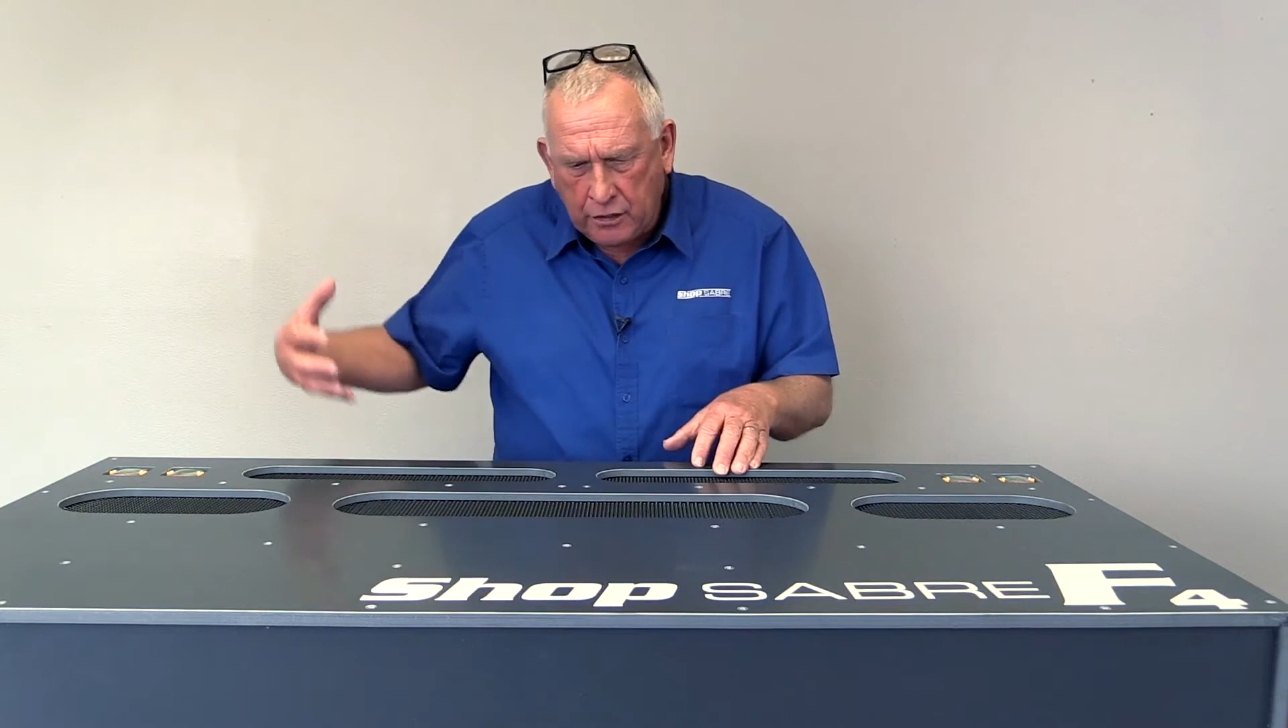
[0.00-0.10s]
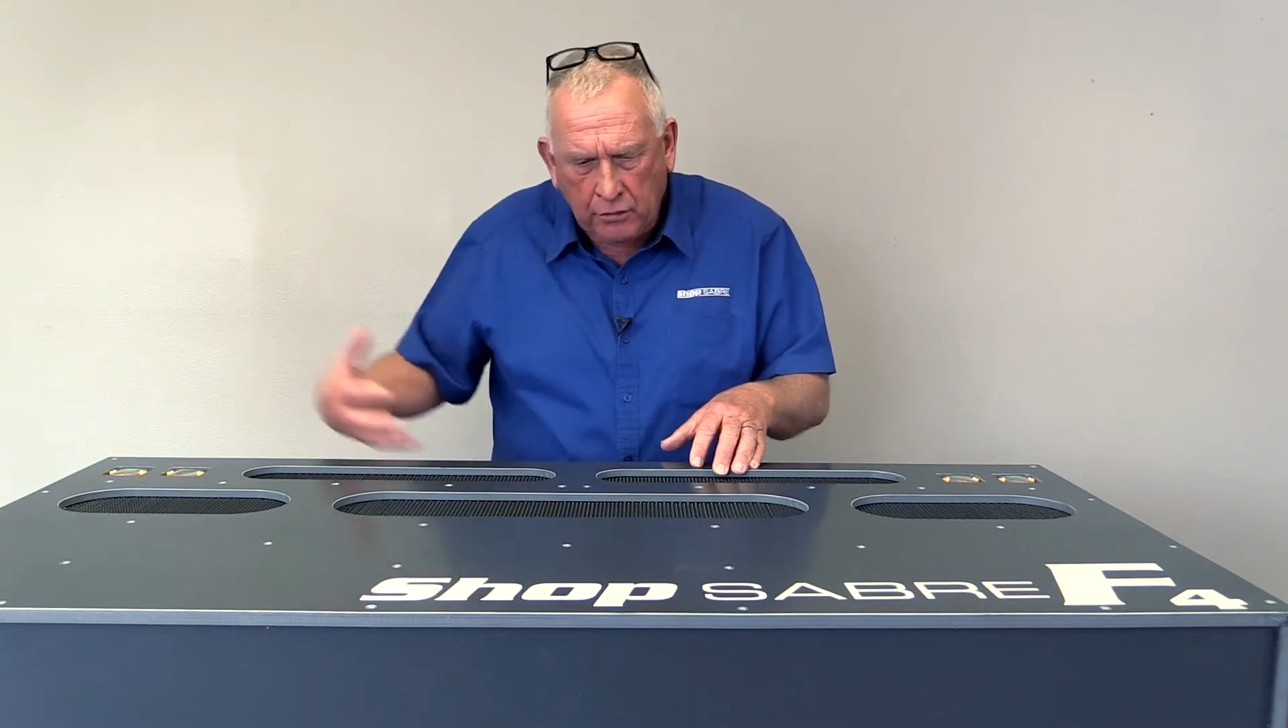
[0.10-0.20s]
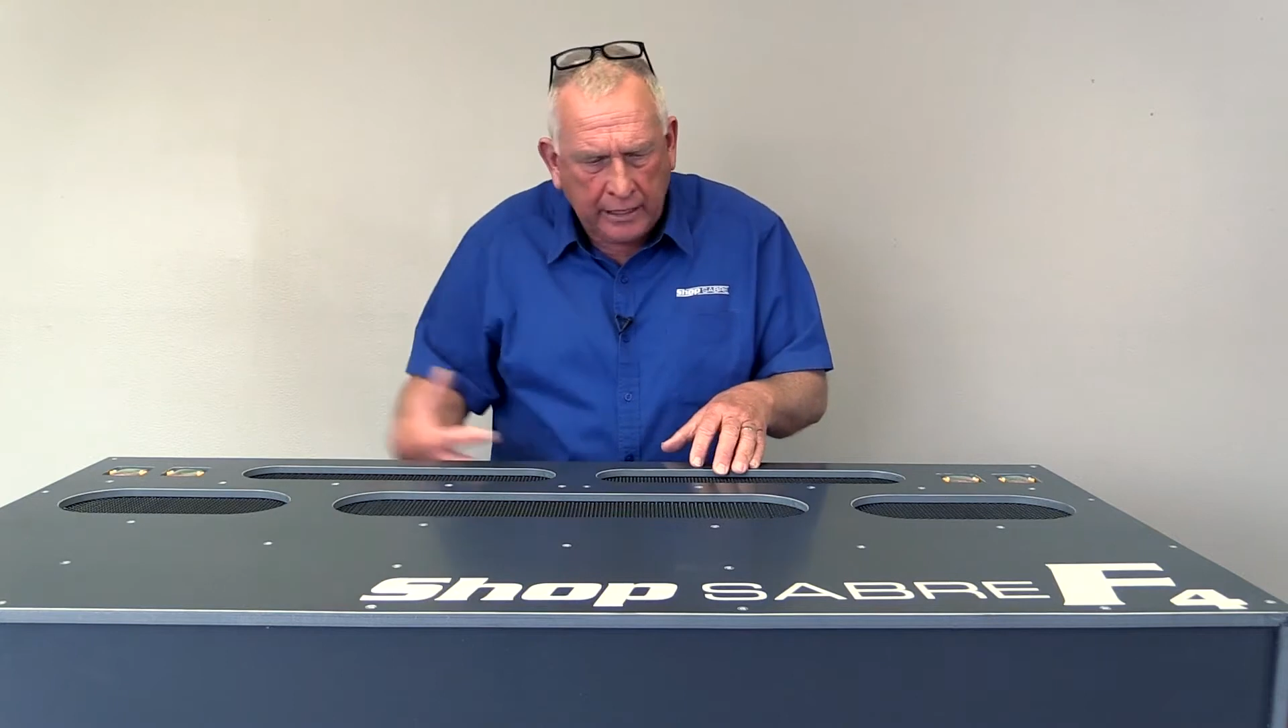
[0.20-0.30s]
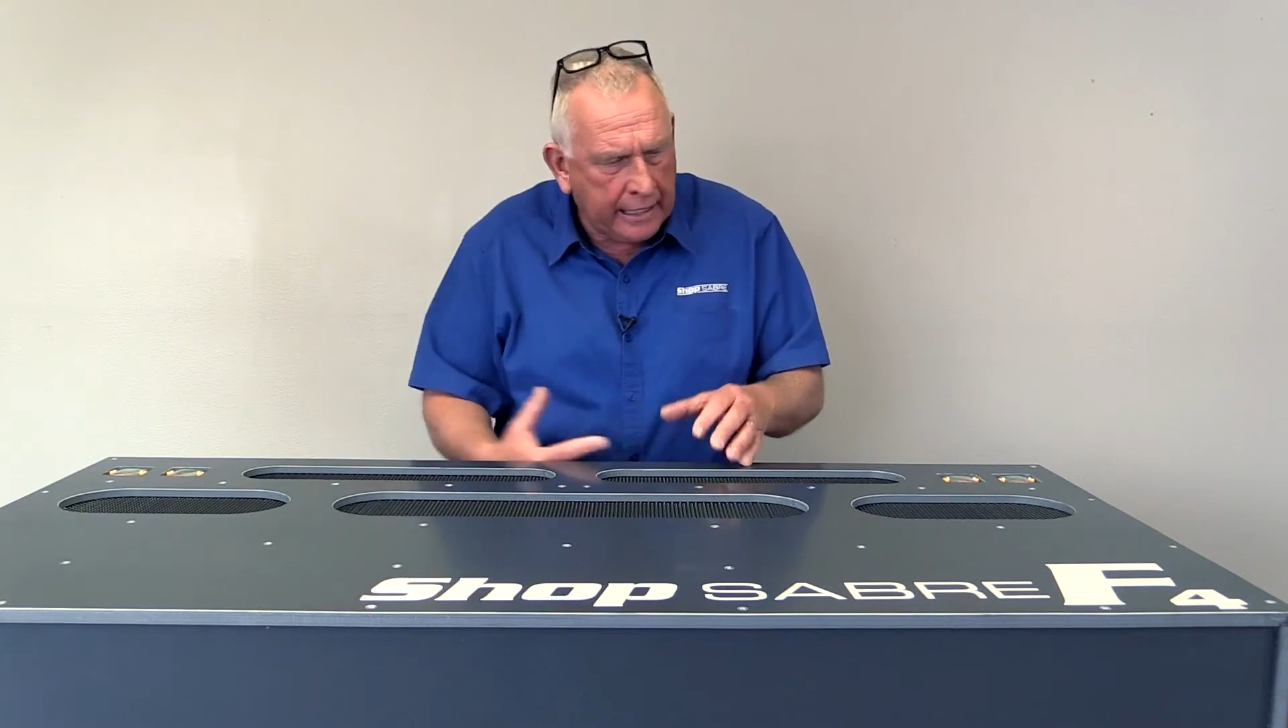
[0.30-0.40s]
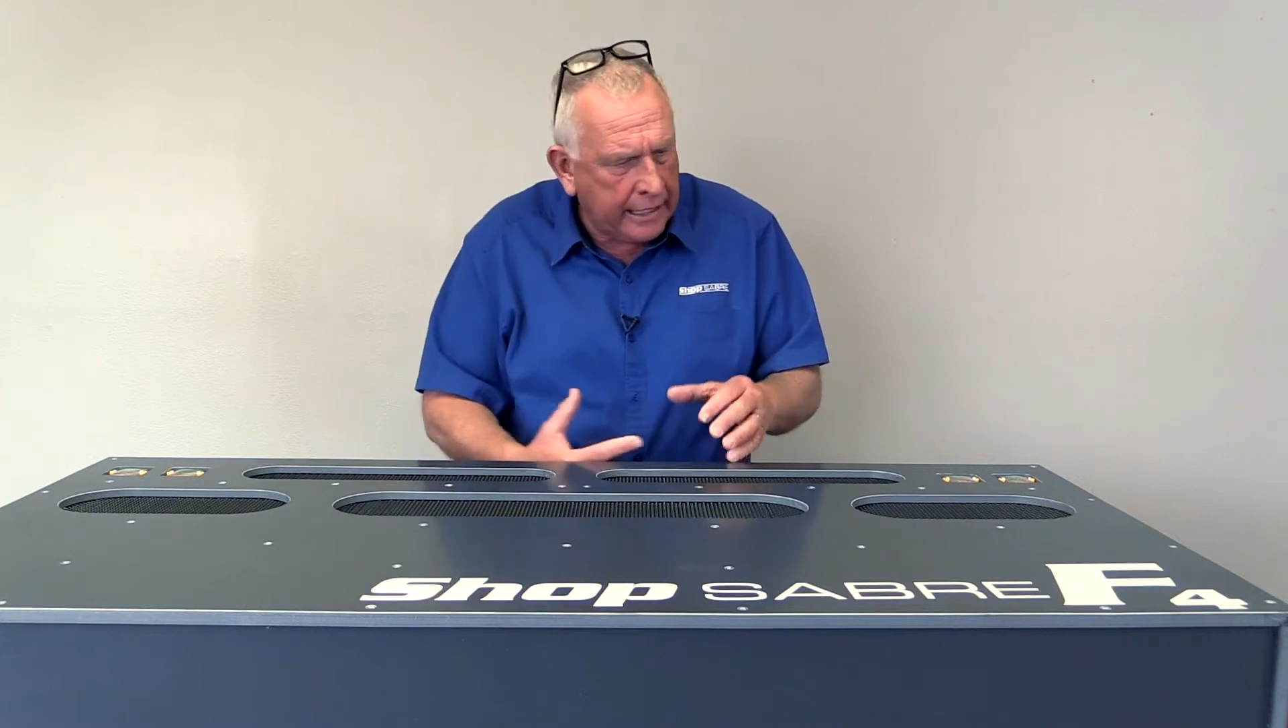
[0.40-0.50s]

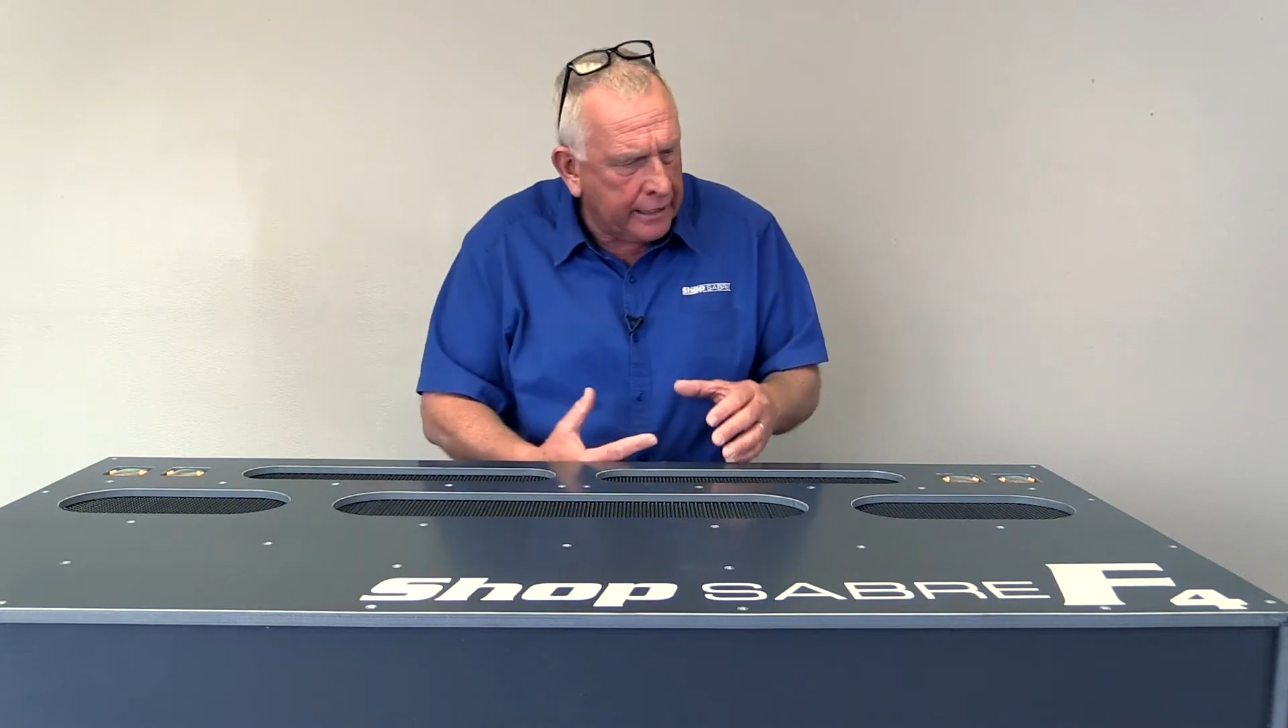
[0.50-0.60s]
cooling